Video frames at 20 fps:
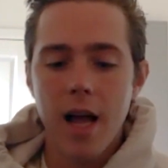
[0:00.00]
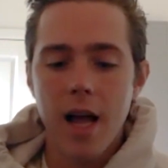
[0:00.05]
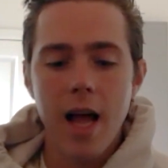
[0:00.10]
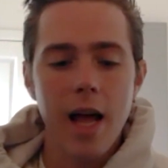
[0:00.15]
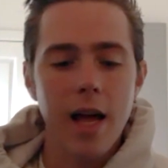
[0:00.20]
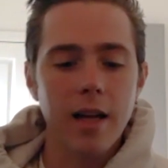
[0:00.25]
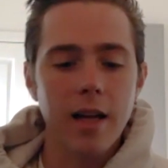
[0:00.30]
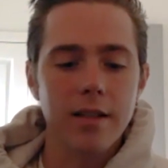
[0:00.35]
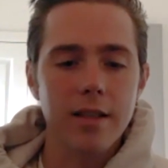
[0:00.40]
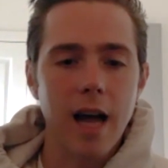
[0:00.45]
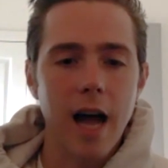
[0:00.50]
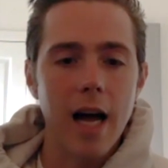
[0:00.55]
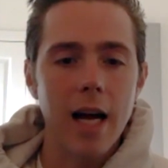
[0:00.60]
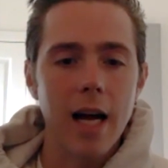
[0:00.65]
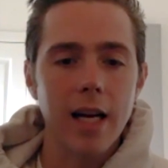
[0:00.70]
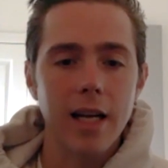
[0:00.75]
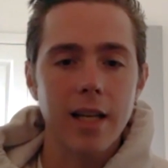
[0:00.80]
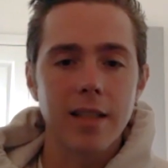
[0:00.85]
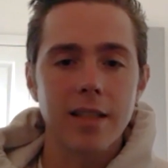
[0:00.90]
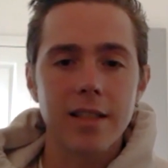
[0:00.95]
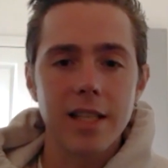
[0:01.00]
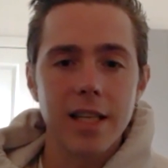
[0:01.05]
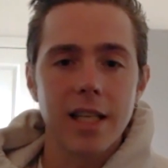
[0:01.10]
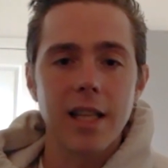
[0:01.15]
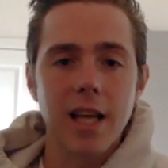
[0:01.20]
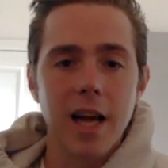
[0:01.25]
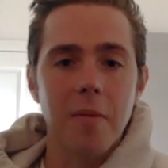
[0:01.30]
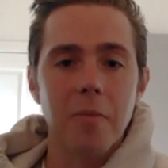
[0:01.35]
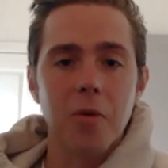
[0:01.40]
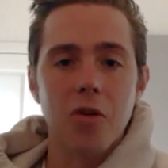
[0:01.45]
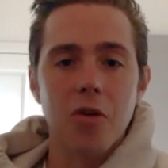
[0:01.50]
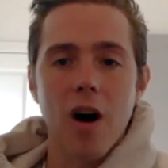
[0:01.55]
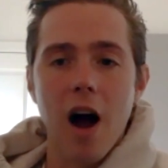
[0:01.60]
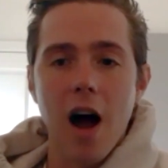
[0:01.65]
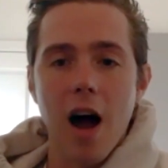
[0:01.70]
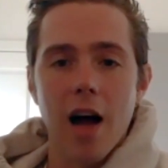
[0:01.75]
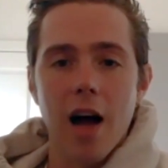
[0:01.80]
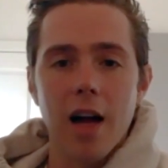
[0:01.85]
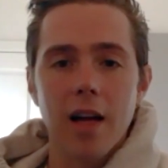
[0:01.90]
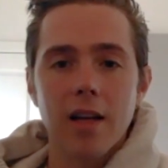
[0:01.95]
anxiety and see them
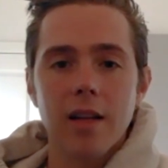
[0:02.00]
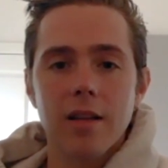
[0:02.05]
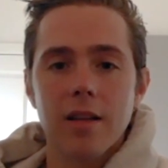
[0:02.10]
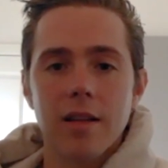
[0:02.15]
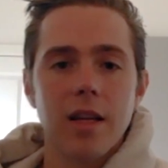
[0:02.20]
cry